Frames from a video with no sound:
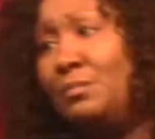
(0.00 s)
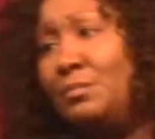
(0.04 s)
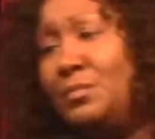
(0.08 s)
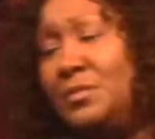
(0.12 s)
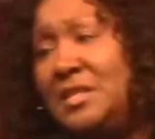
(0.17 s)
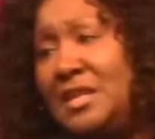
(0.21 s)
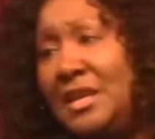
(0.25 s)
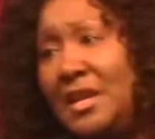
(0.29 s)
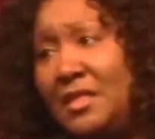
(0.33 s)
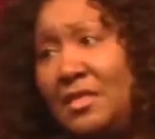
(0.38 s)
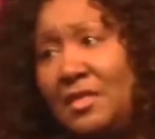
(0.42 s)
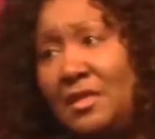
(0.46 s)

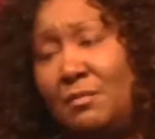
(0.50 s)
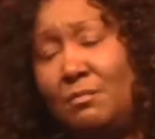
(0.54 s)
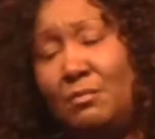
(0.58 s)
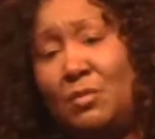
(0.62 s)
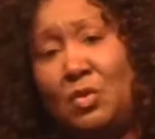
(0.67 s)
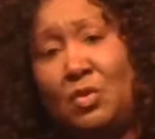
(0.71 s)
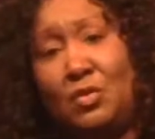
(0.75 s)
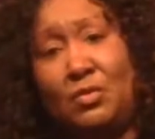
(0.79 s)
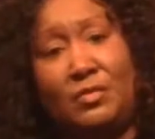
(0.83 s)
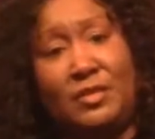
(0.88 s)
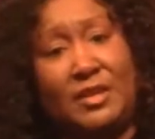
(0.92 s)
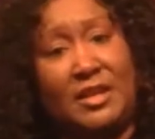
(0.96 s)
Did the
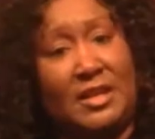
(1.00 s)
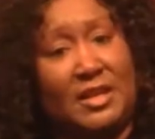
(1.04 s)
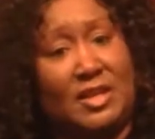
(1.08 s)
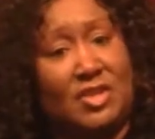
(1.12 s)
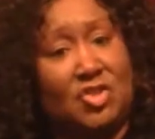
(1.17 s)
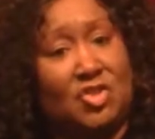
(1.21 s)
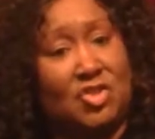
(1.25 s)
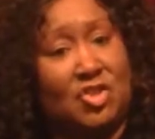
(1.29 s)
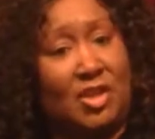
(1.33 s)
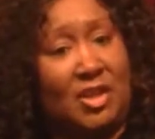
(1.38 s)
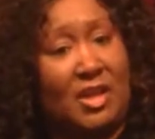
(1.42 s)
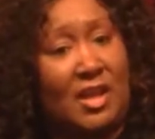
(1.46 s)
movie in
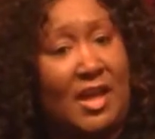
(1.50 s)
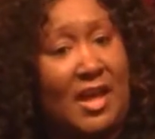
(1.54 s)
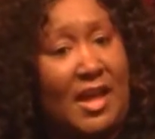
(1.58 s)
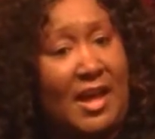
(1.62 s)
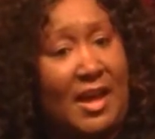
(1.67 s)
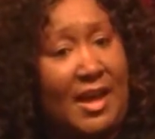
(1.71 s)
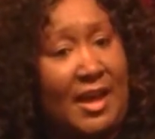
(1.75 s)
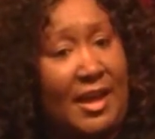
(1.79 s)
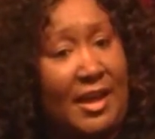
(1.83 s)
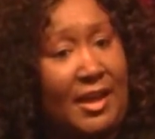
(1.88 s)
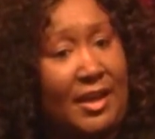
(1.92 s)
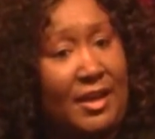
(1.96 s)

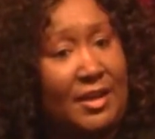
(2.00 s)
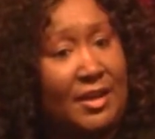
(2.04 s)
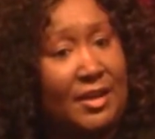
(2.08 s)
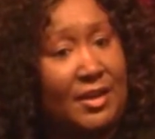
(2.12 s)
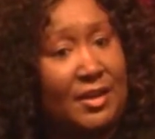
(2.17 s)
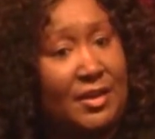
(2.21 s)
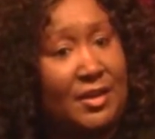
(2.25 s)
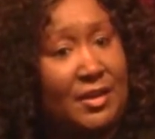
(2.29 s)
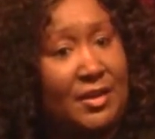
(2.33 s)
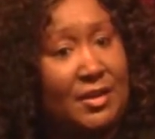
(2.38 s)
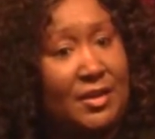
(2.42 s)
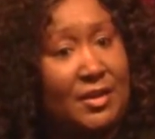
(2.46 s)
July.
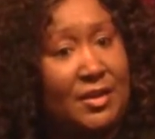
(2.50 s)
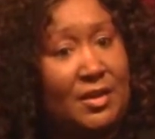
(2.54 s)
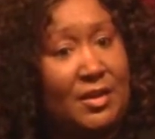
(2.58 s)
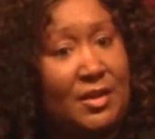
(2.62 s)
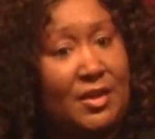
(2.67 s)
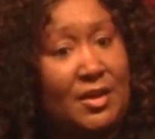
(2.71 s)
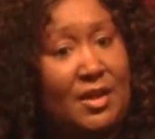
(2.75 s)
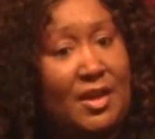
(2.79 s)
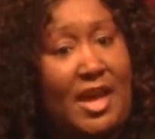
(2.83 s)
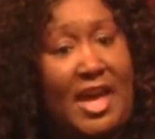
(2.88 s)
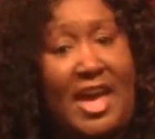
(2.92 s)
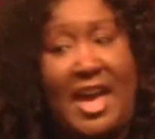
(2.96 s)

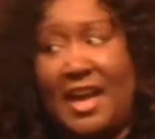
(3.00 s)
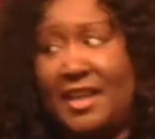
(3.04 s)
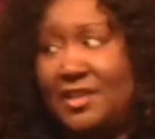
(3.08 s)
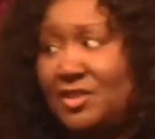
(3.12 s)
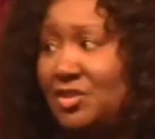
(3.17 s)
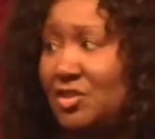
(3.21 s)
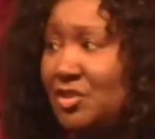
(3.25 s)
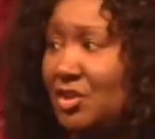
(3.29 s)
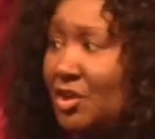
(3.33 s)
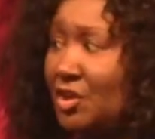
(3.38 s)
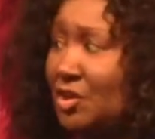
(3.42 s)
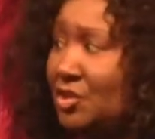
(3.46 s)
Had
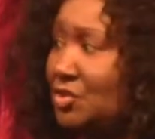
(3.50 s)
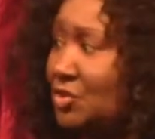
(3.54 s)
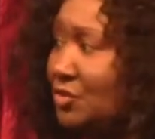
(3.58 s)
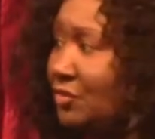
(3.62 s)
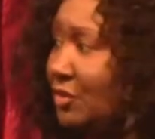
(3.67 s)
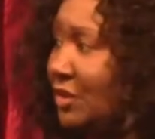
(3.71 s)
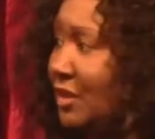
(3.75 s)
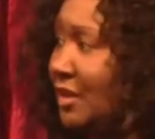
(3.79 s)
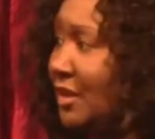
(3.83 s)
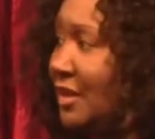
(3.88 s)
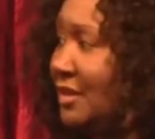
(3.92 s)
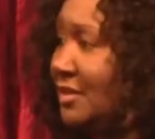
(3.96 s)

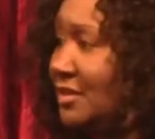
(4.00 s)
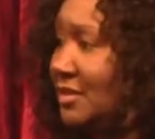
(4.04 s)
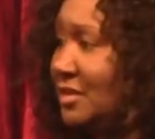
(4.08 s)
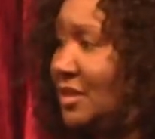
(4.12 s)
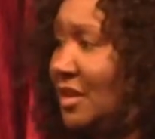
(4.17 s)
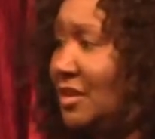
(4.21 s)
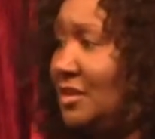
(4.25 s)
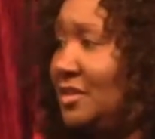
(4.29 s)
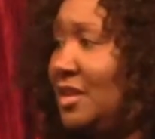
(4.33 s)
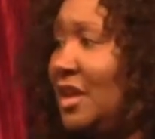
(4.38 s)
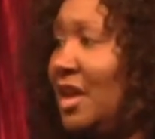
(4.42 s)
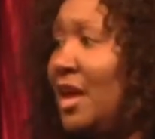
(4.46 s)
surgery in
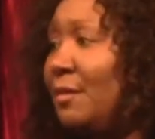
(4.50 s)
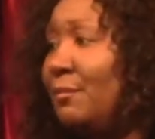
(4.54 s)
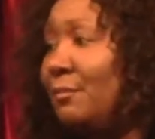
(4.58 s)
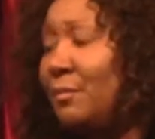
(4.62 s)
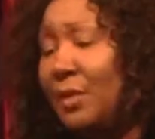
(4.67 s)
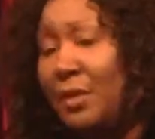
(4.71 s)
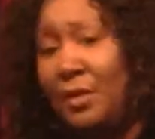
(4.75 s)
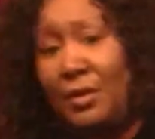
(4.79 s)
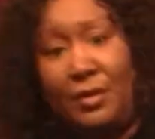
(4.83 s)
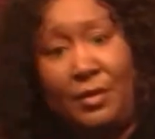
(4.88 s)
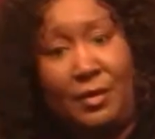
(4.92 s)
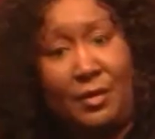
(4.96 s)

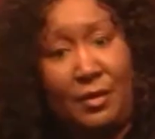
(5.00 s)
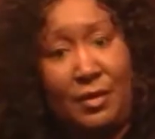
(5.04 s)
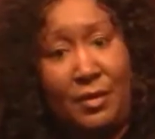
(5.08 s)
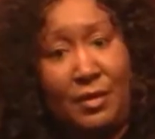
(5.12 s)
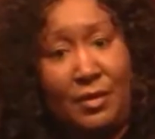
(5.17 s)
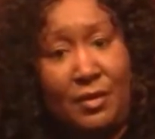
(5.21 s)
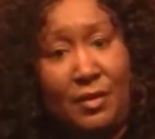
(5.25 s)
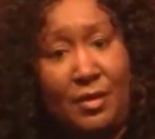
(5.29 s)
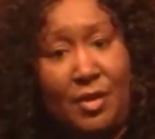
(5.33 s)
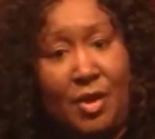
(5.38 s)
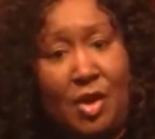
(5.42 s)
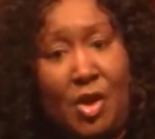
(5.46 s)
September.
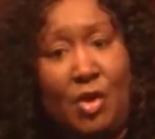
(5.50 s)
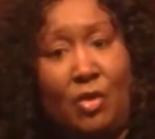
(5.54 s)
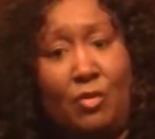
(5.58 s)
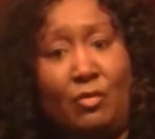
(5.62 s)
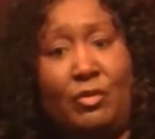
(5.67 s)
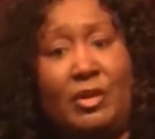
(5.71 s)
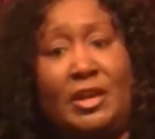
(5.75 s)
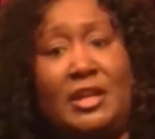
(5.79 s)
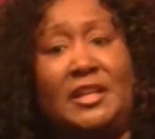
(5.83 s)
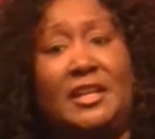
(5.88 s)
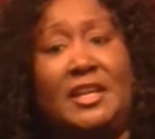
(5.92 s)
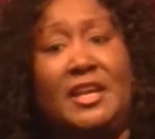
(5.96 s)

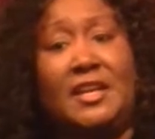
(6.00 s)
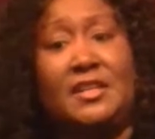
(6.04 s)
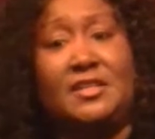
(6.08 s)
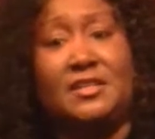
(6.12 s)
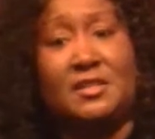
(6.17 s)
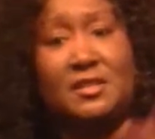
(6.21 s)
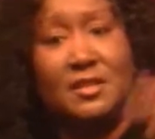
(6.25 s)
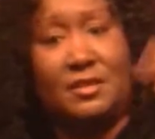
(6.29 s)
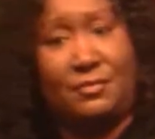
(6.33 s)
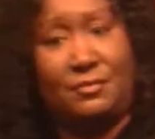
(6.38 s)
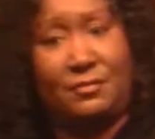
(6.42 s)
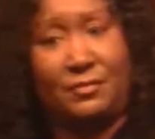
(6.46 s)

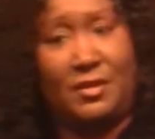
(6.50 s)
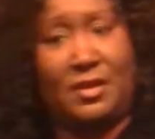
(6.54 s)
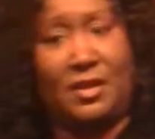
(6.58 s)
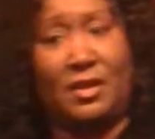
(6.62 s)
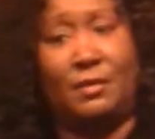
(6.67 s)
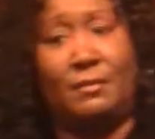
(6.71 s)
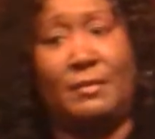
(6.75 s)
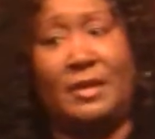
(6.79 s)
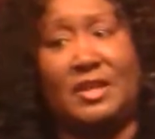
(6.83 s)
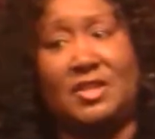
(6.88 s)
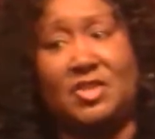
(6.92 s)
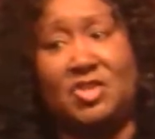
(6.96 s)
Released the
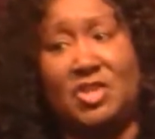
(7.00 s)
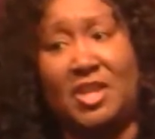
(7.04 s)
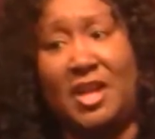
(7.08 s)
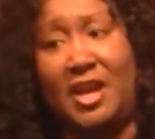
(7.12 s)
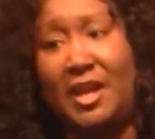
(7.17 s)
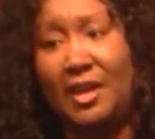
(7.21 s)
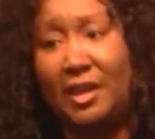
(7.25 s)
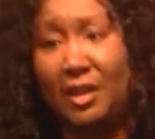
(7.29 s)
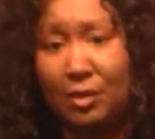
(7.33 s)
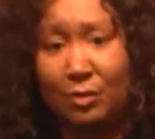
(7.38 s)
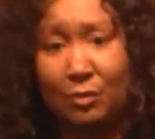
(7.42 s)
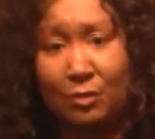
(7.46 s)
film in
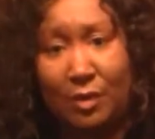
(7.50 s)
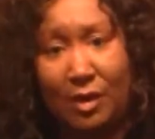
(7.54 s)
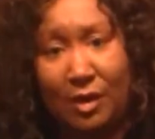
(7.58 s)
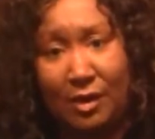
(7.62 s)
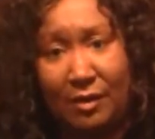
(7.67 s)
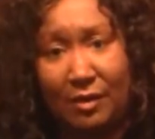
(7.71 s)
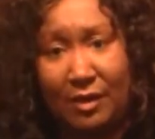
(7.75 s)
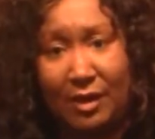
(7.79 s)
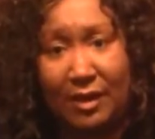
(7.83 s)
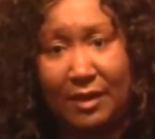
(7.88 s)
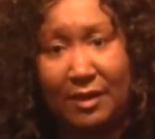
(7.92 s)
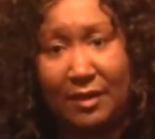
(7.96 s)

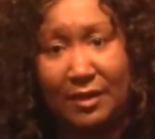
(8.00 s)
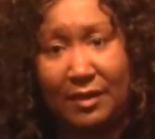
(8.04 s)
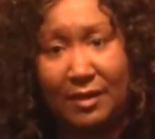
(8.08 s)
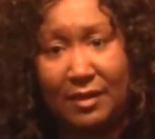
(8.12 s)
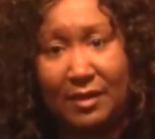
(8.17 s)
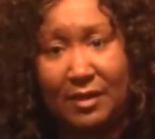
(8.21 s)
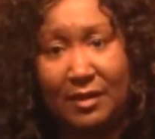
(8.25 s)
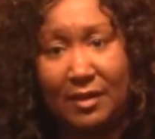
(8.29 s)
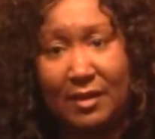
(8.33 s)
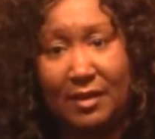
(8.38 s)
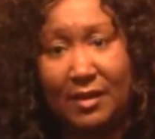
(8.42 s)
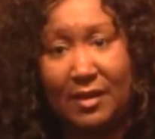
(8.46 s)
January.
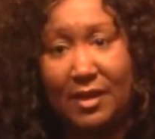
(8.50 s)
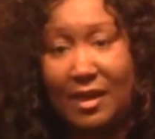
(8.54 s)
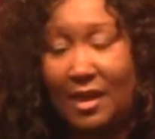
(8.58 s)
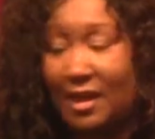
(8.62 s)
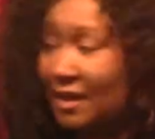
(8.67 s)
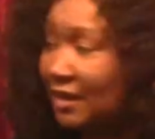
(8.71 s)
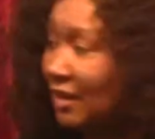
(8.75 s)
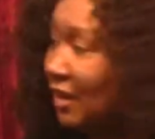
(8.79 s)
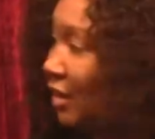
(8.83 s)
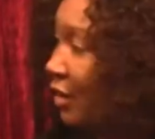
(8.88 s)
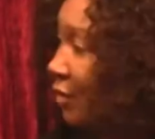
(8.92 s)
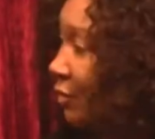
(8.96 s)

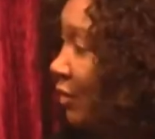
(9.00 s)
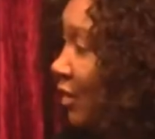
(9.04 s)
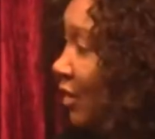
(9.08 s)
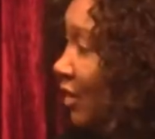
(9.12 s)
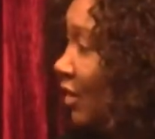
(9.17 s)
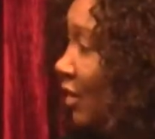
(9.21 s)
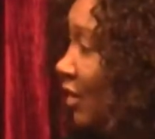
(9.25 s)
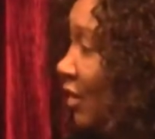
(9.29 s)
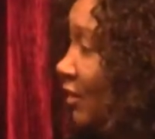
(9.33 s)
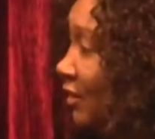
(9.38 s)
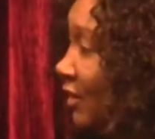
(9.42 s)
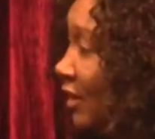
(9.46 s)
And here we
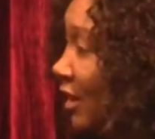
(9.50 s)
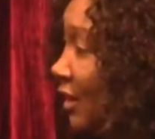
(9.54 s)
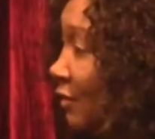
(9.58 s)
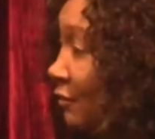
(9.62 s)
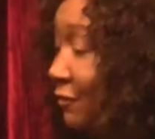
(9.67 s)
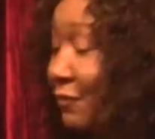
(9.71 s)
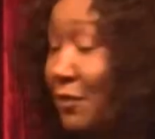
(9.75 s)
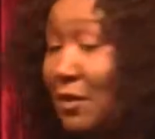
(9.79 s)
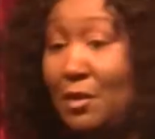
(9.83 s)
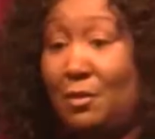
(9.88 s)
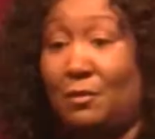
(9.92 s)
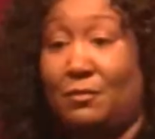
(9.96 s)
are now.
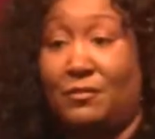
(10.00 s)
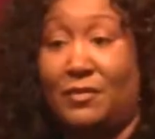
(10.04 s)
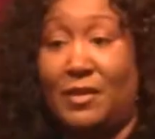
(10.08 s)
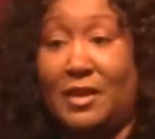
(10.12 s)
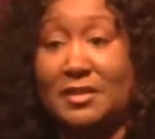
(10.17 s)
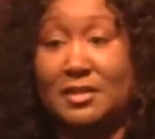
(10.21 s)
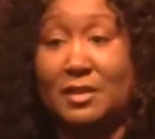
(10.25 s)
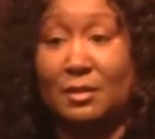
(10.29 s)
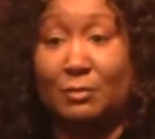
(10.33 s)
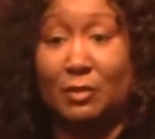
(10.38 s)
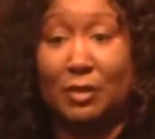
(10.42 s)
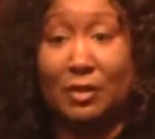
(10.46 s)
Film
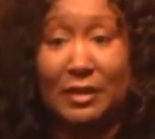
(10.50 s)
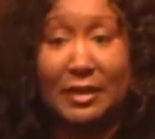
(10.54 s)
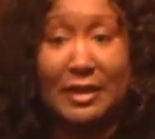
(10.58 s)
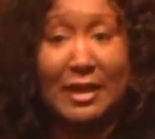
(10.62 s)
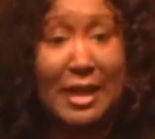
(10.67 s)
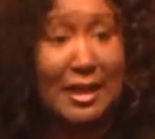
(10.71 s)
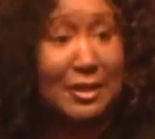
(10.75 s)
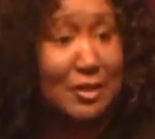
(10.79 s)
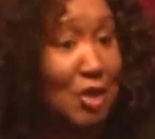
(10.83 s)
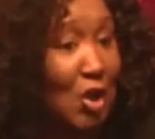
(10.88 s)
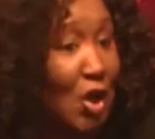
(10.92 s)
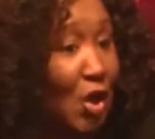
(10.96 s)
festival in
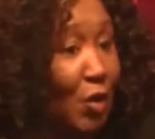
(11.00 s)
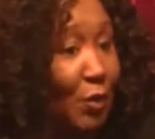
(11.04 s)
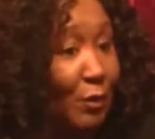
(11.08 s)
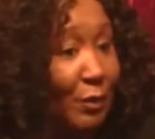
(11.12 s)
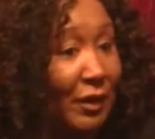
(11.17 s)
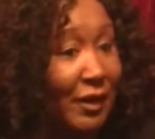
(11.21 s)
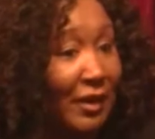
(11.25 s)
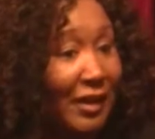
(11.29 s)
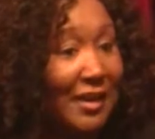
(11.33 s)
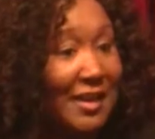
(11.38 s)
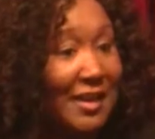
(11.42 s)
October.